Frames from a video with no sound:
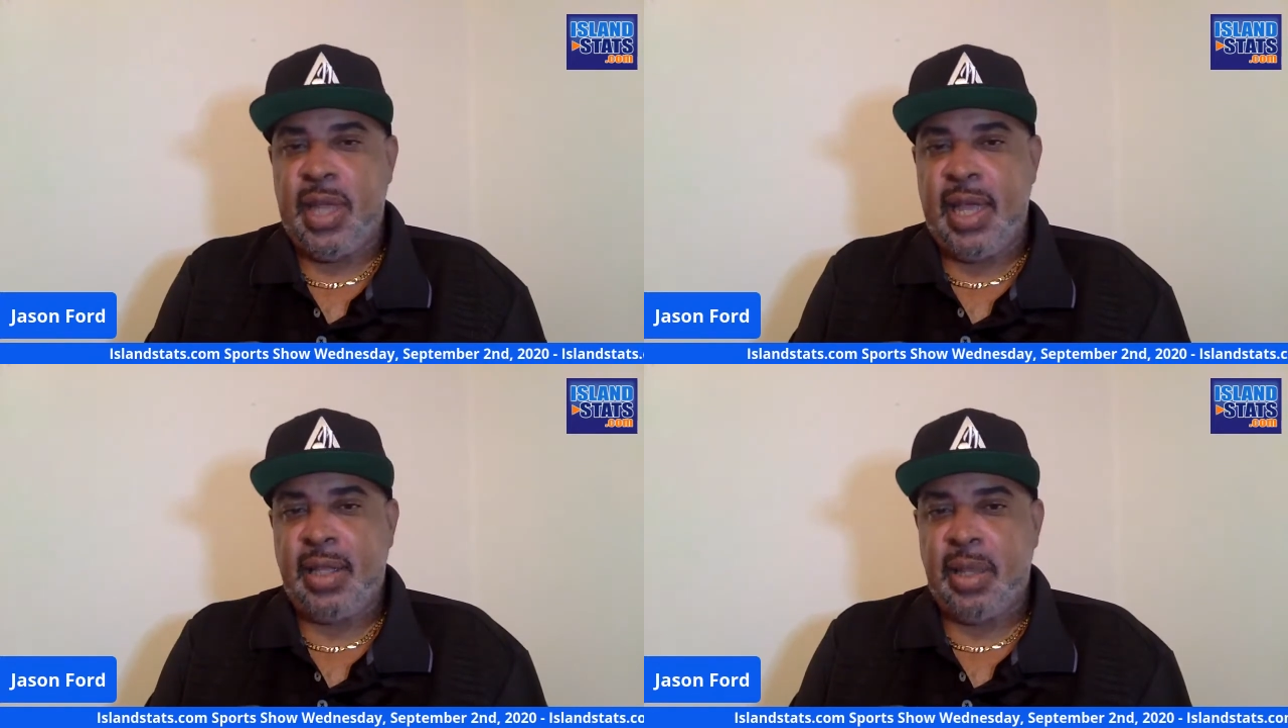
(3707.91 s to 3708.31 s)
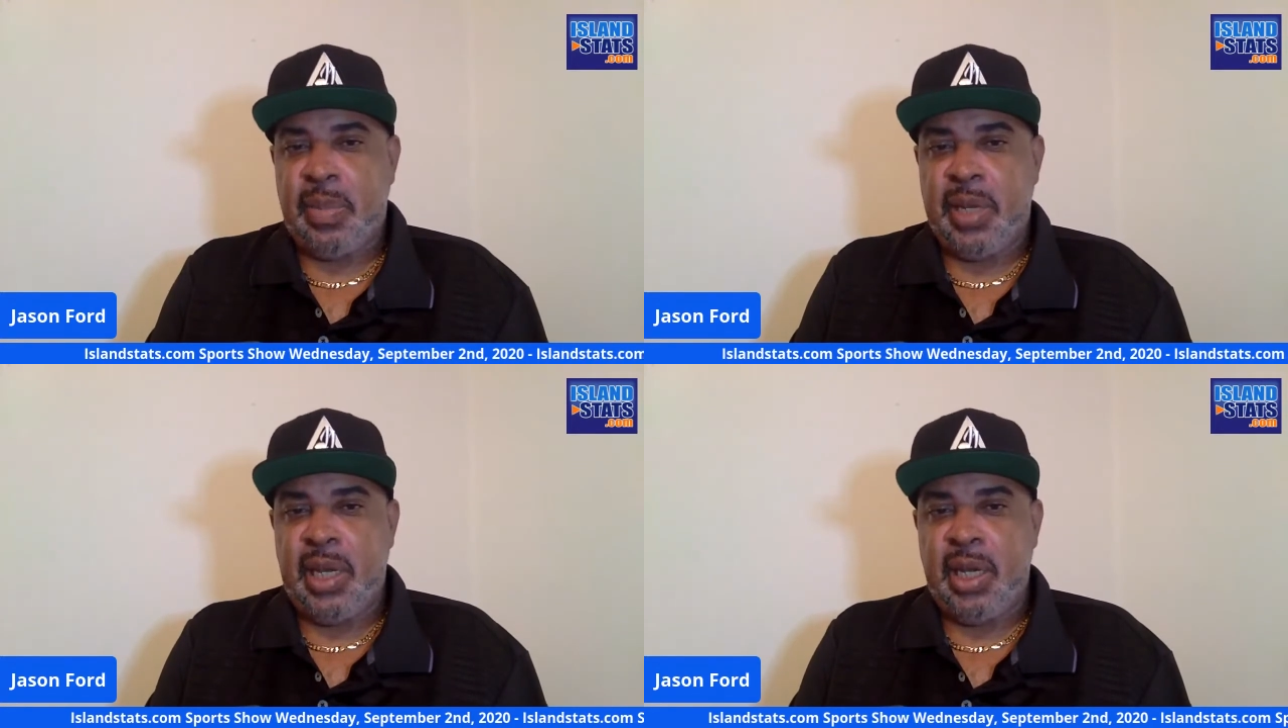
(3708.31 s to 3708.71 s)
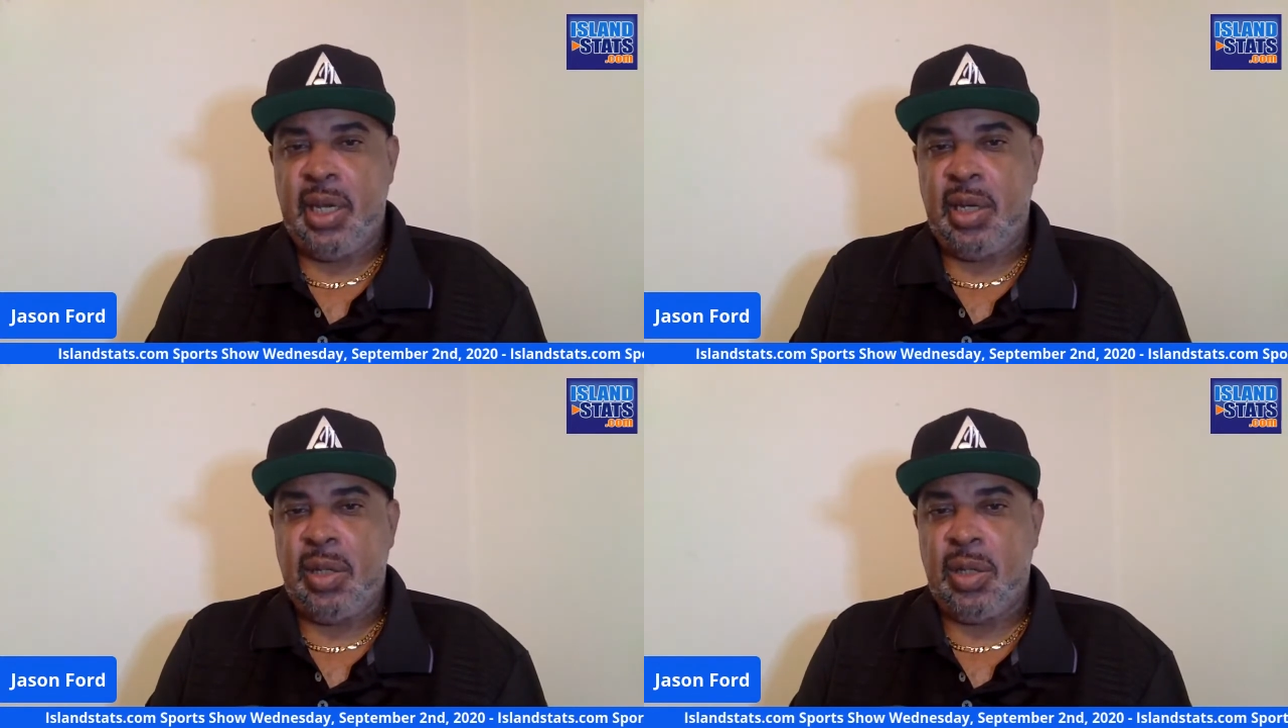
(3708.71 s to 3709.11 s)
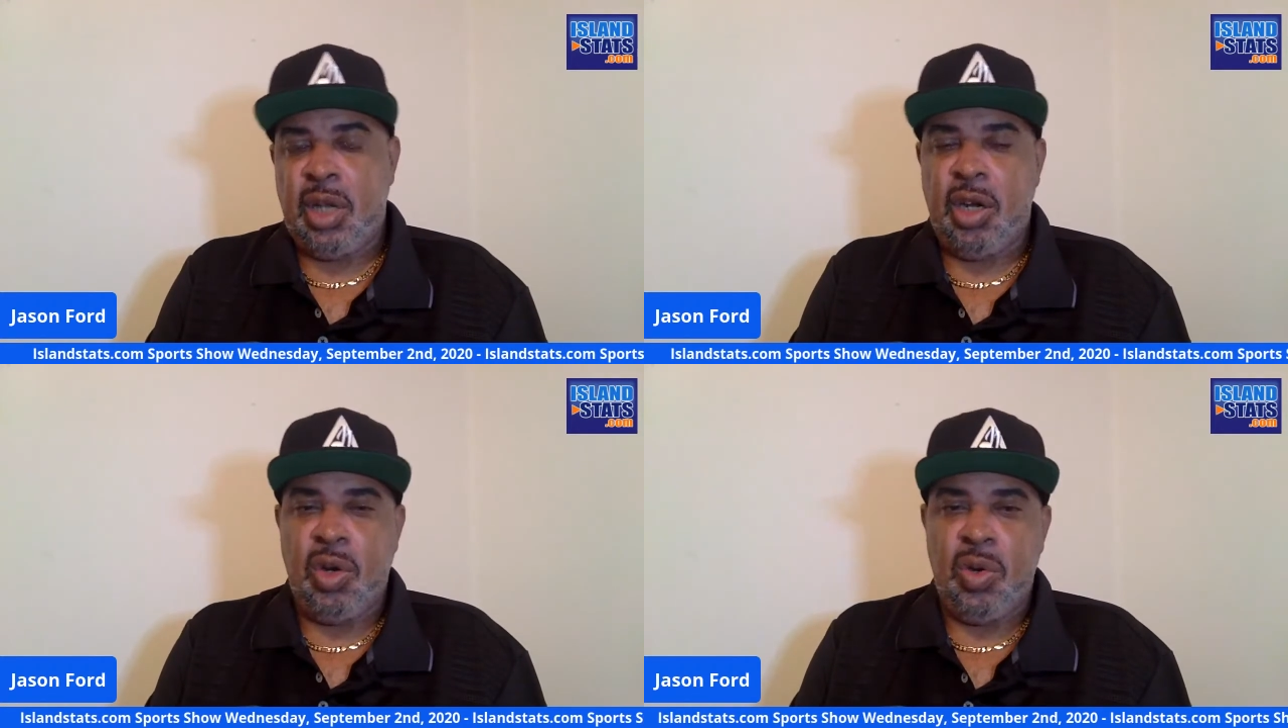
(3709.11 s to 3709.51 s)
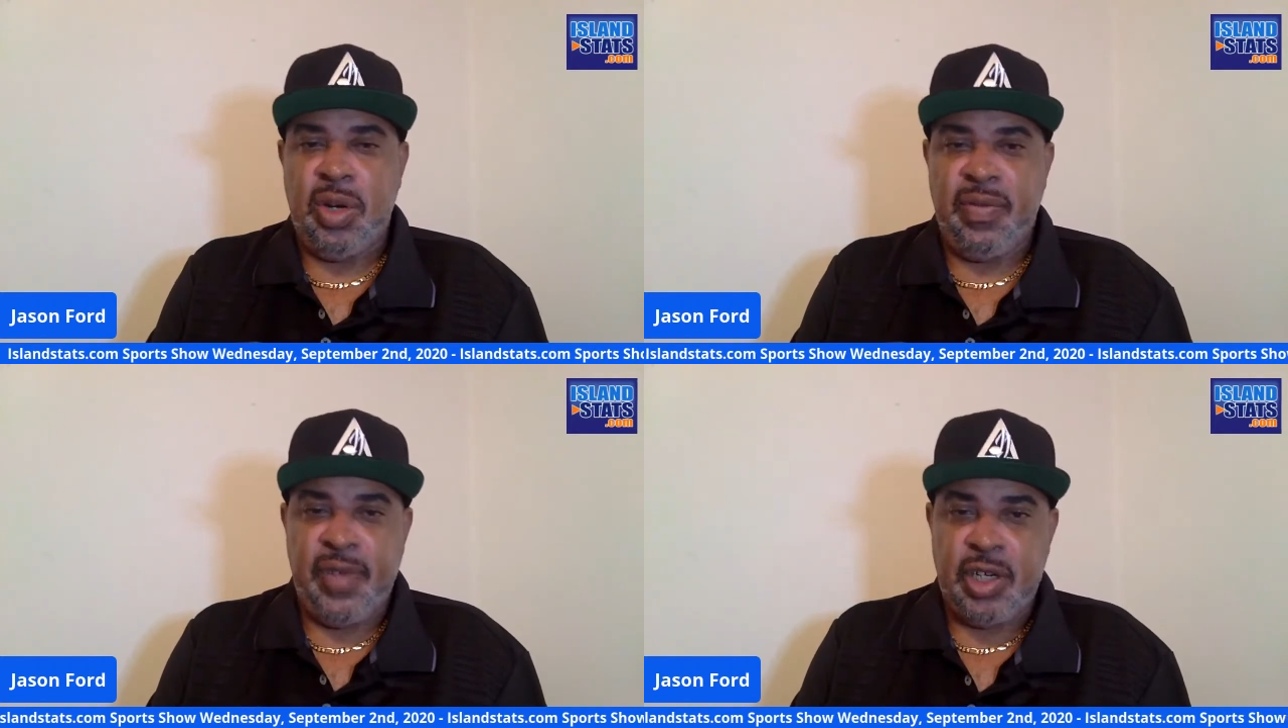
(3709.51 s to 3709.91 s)
that they're playing in a
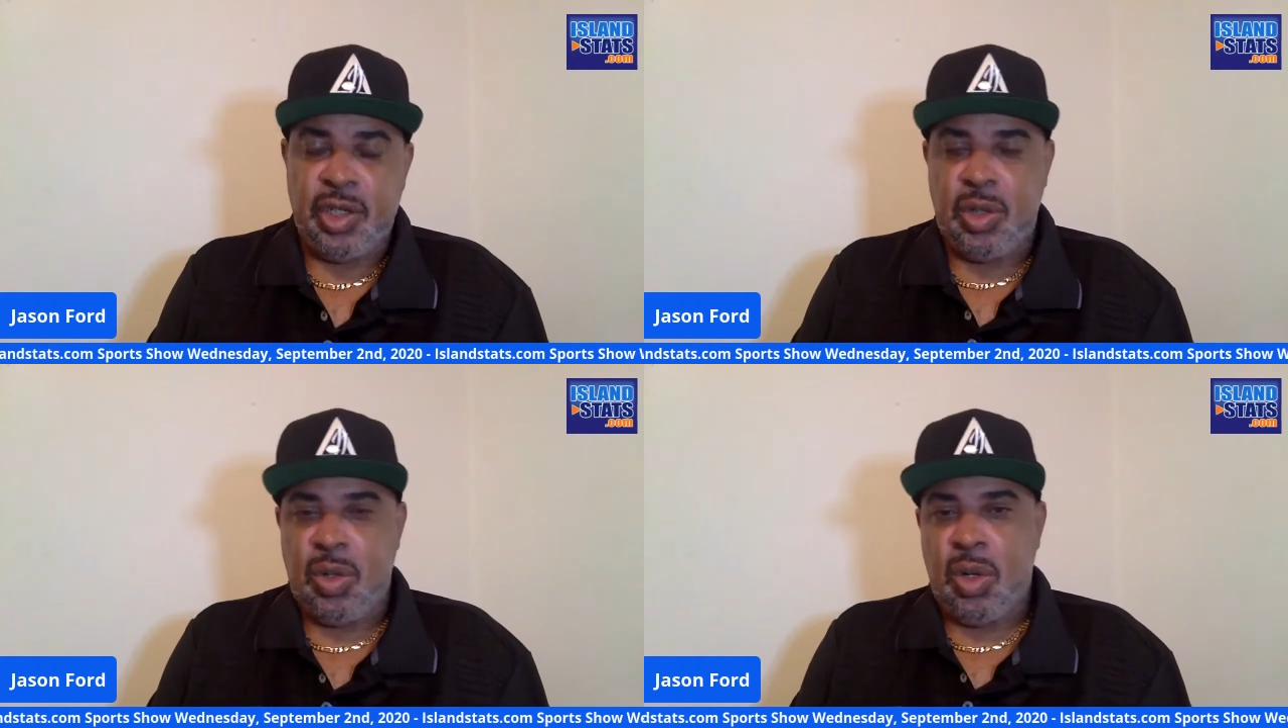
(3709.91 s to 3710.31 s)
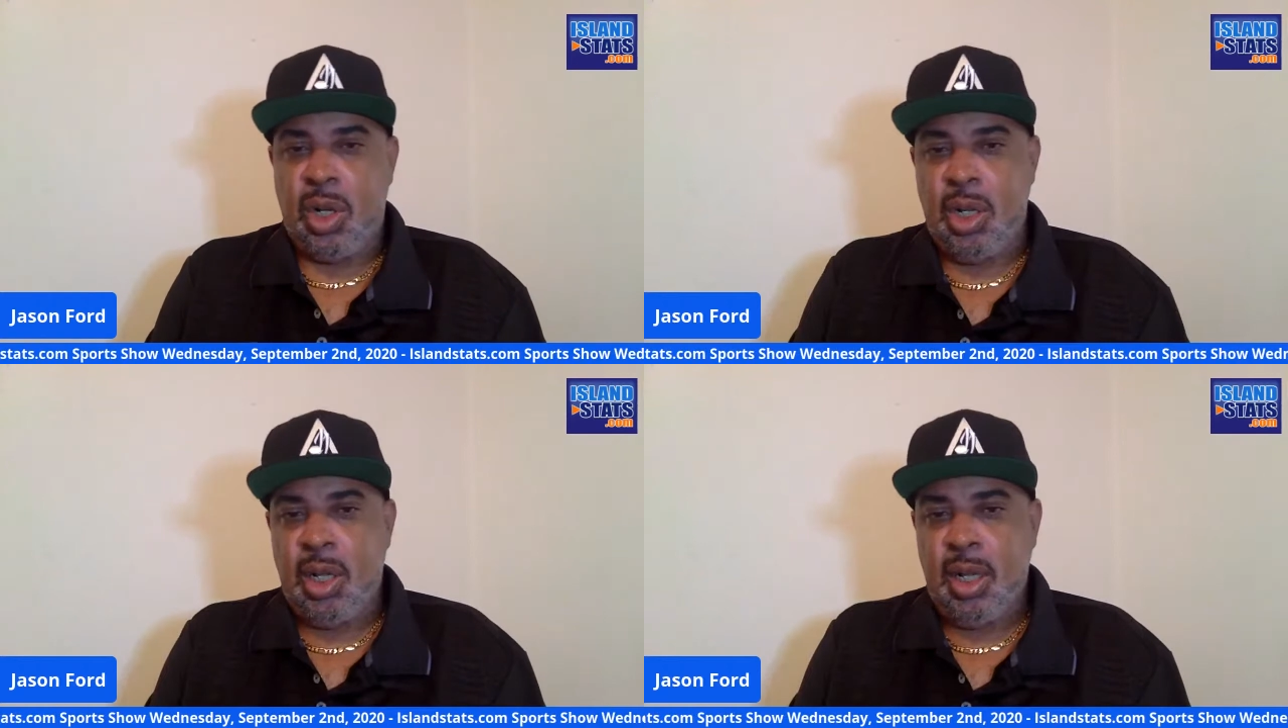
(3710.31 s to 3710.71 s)
lower division or